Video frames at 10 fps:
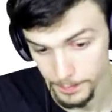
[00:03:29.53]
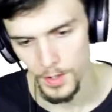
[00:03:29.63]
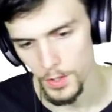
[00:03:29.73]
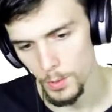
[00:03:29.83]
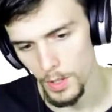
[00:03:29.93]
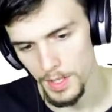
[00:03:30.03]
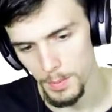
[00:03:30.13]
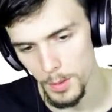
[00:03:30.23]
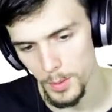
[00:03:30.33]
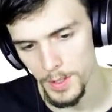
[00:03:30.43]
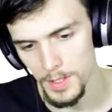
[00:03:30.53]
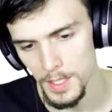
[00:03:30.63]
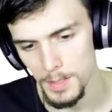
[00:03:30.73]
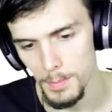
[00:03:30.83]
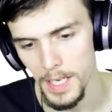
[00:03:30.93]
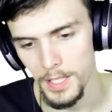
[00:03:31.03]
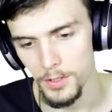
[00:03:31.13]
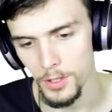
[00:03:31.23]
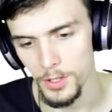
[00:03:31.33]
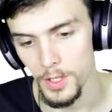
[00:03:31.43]
So at the moment we're using this
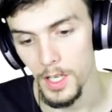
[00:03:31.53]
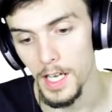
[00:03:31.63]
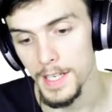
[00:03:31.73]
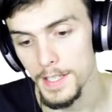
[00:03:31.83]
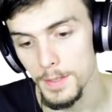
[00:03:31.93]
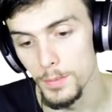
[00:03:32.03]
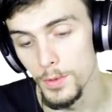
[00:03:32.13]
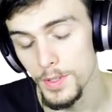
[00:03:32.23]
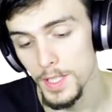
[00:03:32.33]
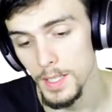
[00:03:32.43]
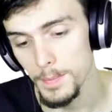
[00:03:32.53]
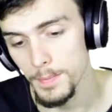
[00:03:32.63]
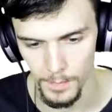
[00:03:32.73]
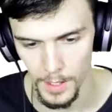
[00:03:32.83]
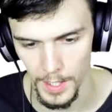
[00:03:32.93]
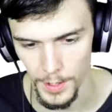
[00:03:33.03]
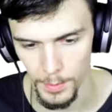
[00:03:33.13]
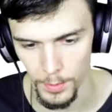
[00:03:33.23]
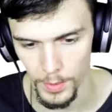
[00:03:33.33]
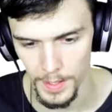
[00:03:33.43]
myController.height smooth step. Okay, so
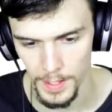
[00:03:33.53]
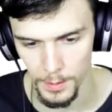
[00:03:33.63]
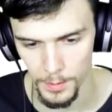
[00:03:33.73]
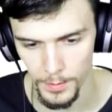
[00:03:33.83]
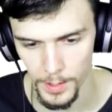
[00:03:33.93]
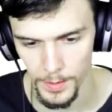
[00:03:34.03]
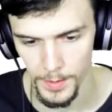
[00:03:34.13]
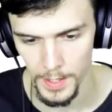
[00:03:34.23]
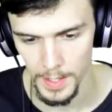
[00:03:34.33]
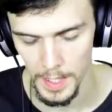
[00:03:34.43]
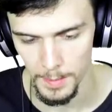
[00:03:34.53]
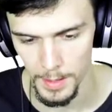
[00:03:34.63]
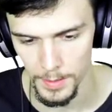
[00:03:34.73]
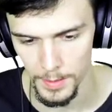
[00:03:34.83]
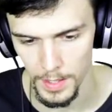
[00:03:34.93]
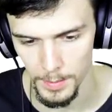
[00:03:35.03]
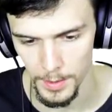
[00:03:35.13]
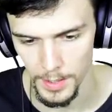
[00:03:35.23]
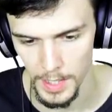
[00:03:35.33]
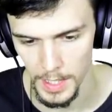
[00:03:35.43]
bool x equals false, start time equals
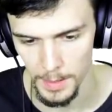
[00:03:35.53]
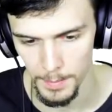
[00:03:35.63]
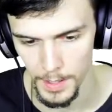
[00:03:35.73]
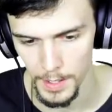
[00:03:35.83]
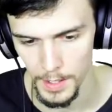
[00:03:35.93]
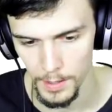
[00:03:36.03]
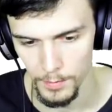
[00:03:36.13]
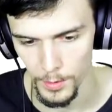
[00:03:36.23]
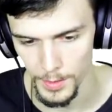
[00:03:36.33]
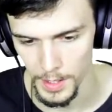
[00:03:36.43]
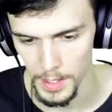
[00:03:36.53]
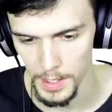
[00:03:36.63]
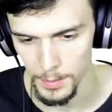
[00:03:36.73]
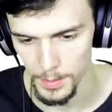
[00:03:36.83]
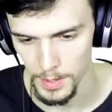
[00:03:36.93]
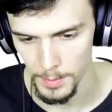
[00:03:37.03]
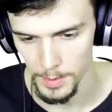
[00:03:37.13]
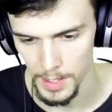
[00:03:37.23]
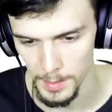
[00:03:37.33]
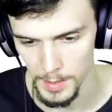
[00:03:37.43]
time.time, float r equals
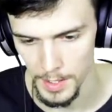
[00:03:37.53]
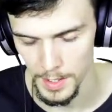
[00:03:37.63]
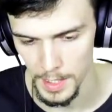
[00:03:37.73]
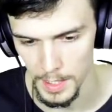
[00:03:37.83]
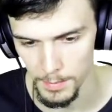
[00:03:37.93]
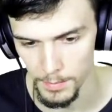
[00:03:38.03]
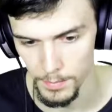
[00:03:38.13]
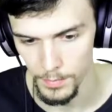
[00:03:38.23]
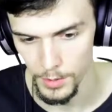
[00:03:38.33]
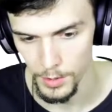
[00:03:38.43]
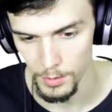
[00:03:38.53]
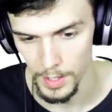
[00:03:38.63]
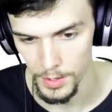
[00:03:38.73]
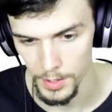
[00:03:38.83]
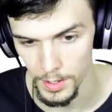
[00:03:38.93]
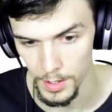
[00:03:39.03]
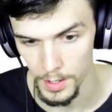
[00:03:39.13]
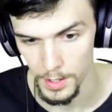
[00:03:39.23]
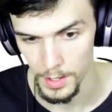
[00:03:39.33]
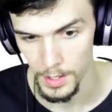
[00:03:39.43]
time.time start time, duration.